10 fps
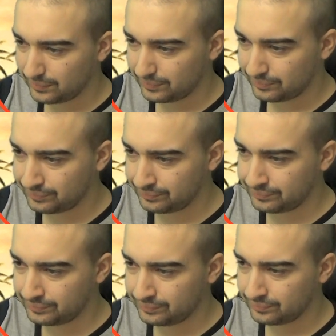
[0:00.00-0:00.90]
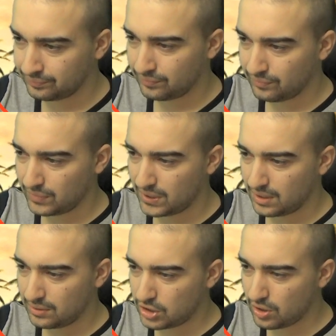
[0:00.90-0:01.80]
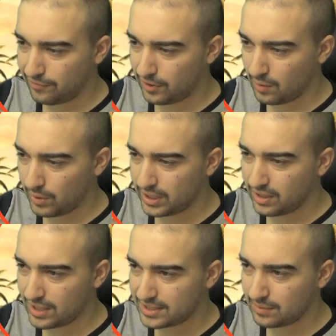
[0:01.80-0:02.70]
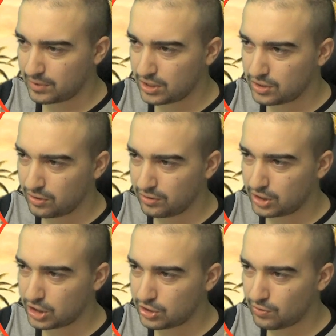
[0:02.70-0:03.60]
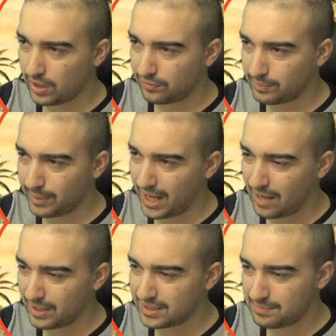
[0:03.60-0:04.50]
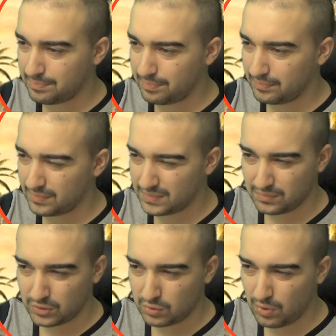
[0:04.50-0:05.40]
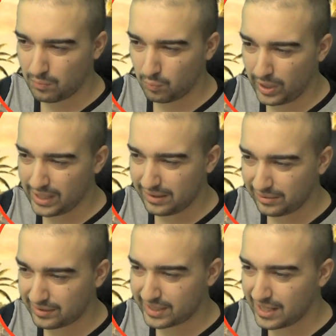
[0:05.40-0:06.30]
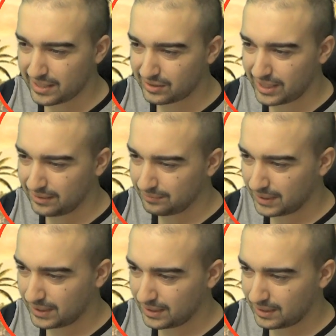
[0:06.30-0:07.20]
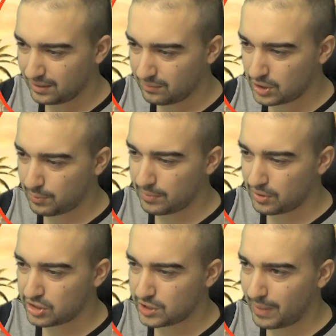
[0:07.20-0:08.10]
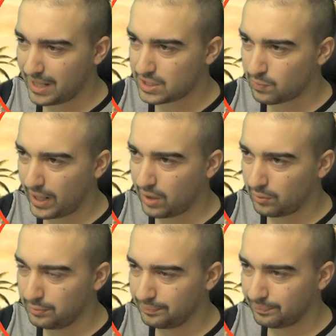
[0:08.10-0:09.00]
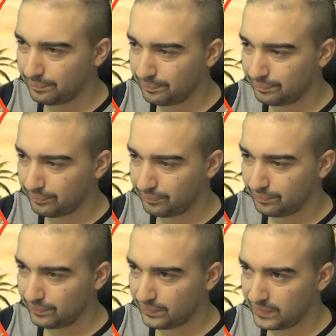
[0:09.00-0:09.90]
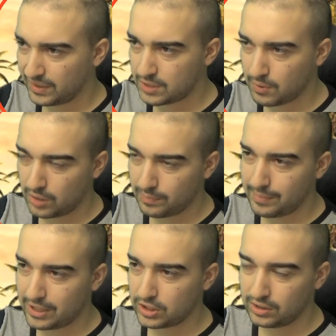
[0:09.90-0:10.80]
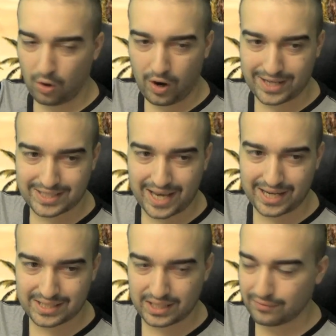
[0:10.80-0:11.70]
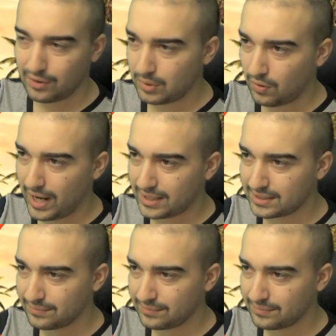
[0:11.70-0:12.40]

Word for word: Hmm. Just trying to figure out what you guys think we should do straight off the bat. I mean, would you want width, technically? We should probably do speed as well. This is probably going to be a big lion's head, isn't it, if I'm correct?